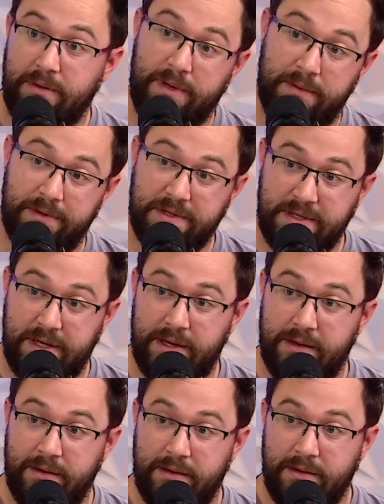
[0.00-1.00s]
people to see it.
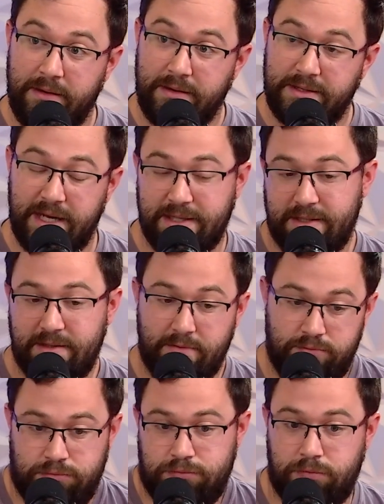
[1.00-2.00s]
Because that's
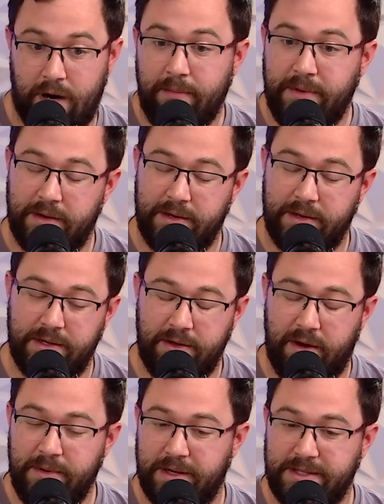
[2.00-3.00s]
what I'm here to do. I'm
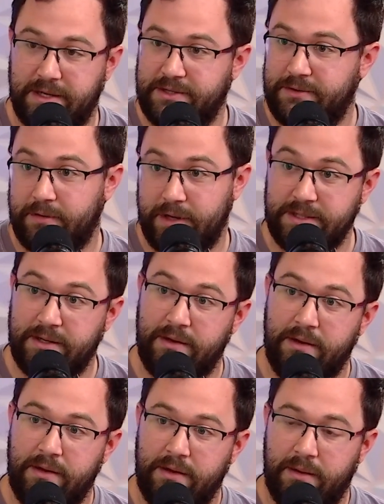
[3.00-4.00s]
here to tell stories.
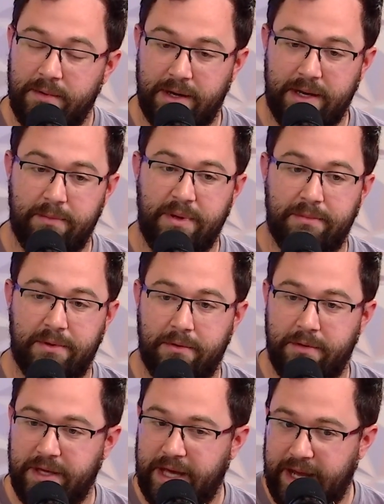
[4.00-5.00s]
I'm here to get people to
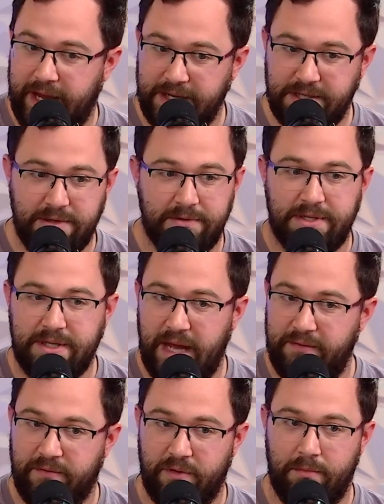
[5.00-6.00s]
engage, to escape
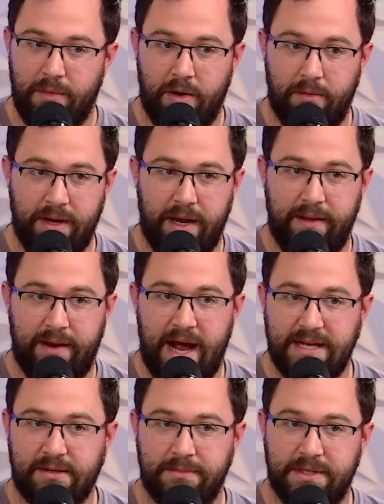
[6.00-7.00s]
for a moment, and then
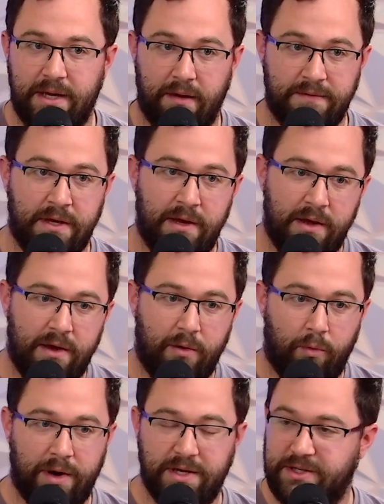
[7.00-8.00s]
ask themselves,
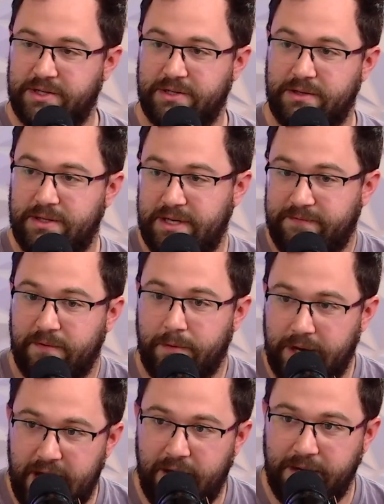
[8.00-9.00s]
what does this different
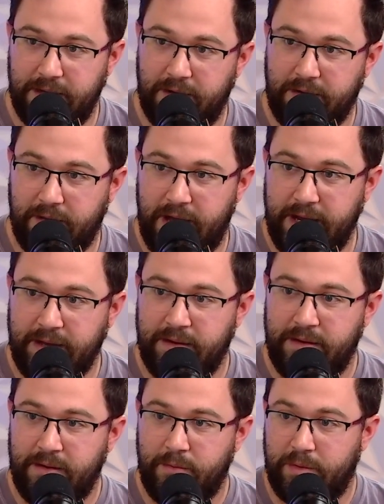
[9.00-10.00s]
reality look like
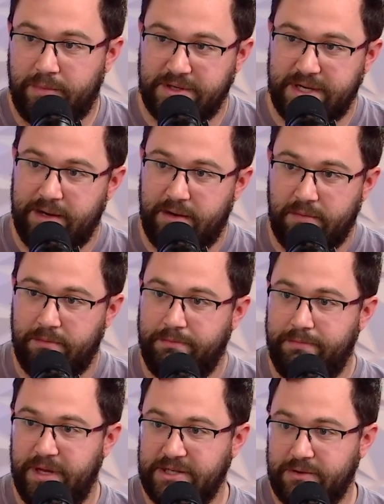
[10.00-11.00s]
when presented on
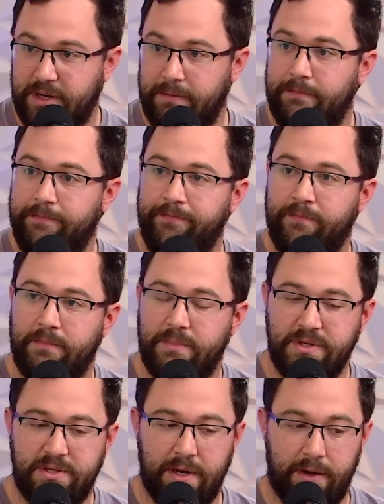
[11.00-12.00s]
big screen?
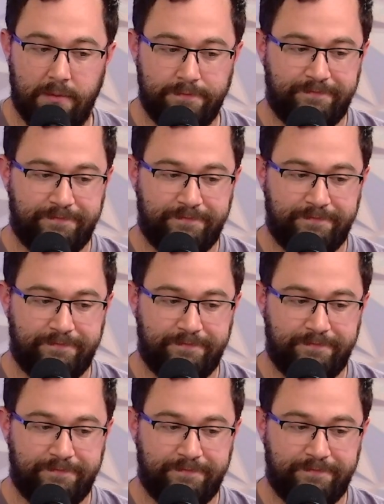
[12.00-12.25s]
So